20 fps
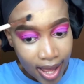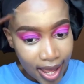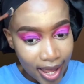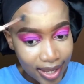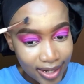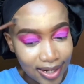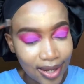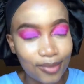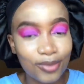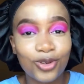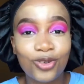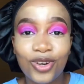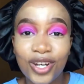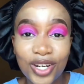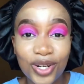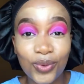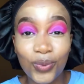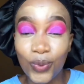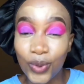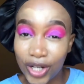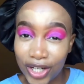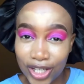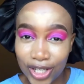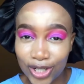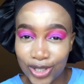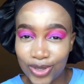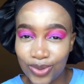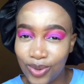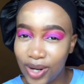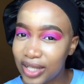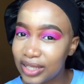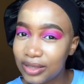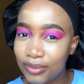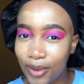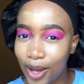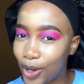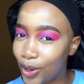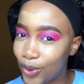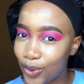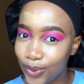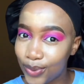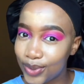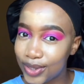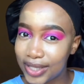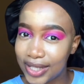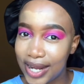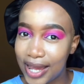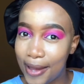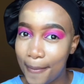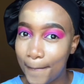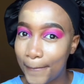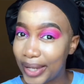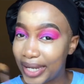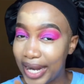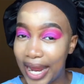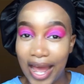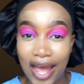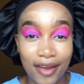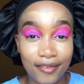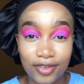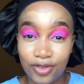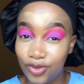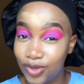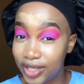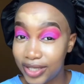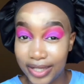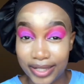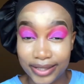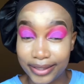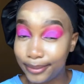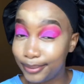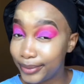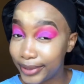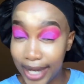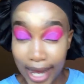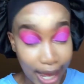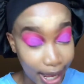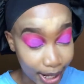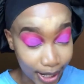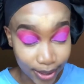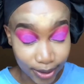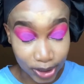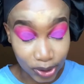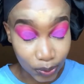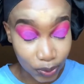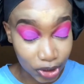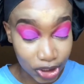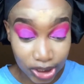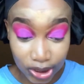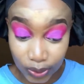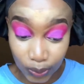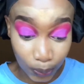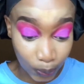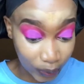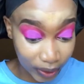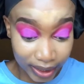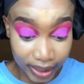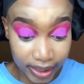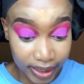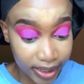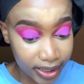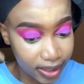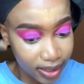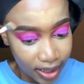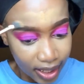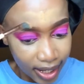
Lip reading: And I'm already working towards my goals now, but I haven't written them down, which is weird.